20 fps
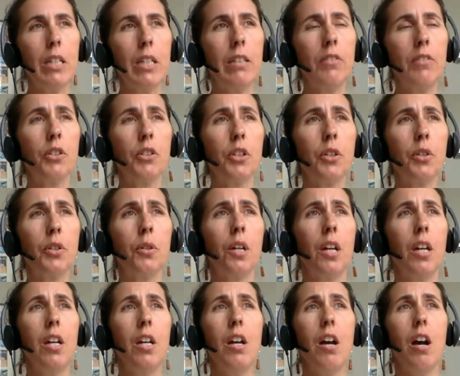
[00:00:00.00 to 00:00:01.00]
And so
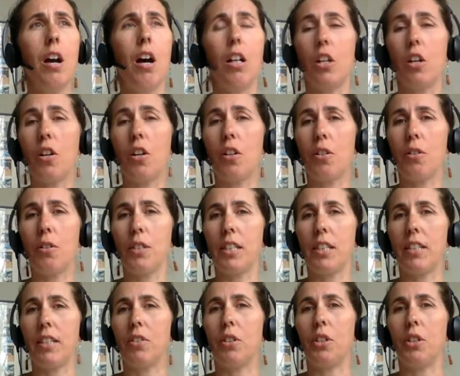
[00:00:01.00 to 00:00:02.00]
a lot of those
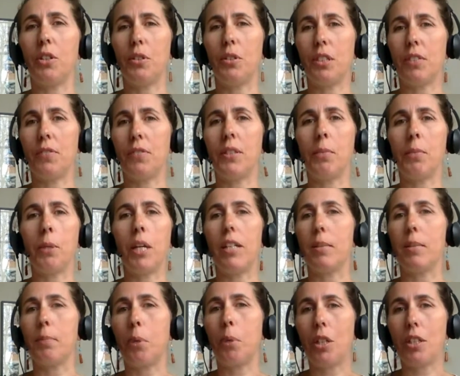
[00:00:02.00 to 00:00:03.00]
things are used if someone
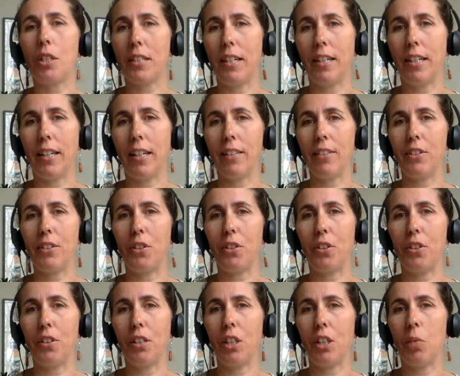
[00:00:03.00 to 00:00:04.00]
has prostate
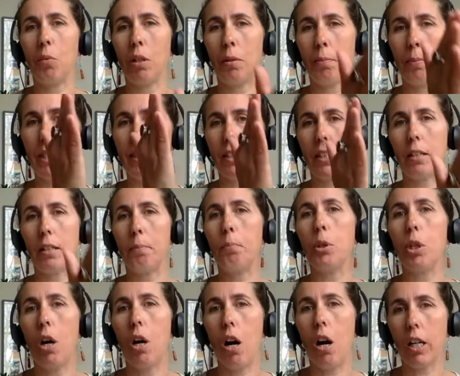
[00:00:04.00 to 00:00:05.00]
cancer. You want to basically
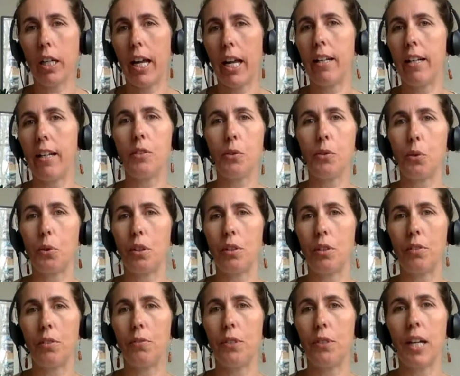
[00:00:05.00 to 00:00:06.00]
block any sort
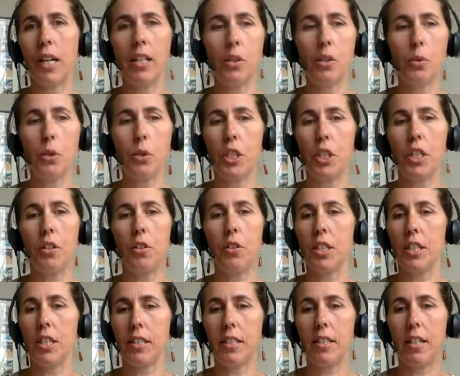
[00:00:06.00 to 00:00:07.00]
of estrogen or
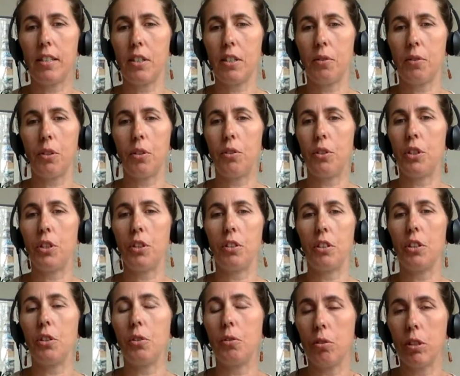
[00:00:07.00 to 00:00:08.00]
testosterone.
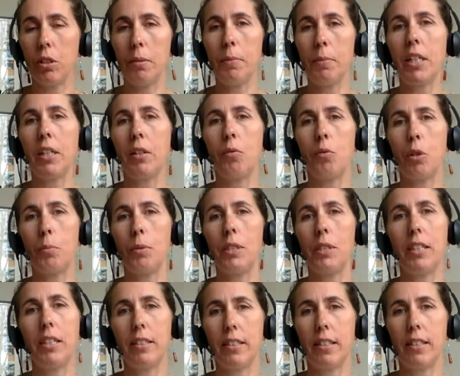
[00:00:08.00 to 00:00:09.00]
You're limiting
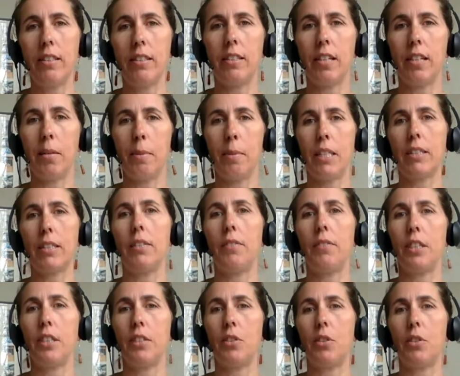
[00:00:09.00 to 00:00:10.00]
aromatase enzyme
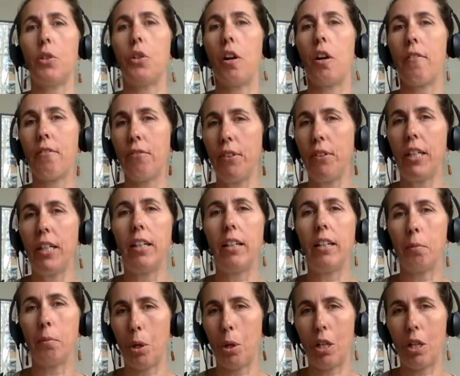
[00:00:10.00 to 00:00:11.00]
activity, so you're not feeding
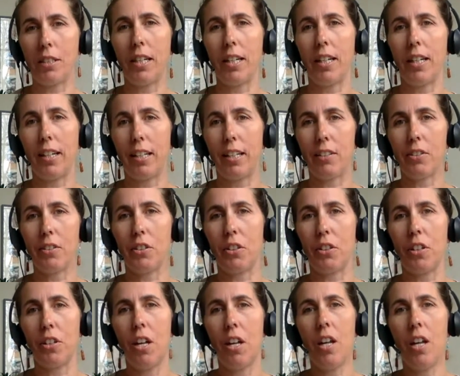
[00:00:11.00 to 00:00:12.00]
a prostate
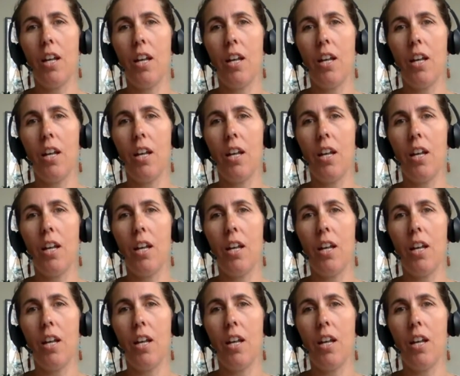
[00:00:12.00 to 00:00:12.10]
cancer.